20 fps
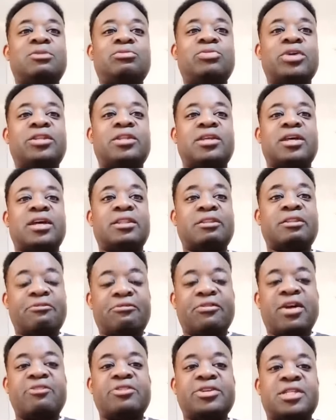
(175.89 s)
the
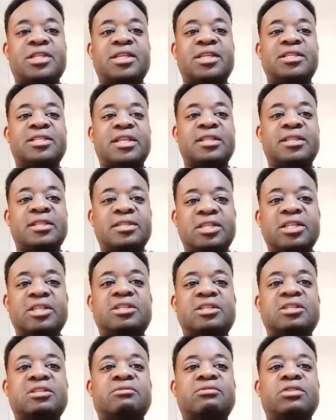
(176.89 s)
Pharisees and the
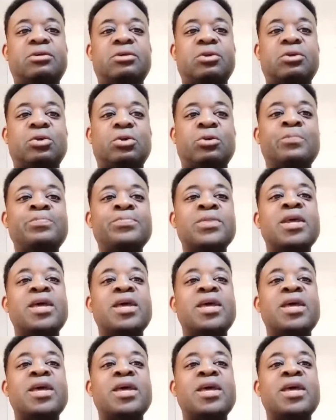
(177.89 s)
teachers of the law.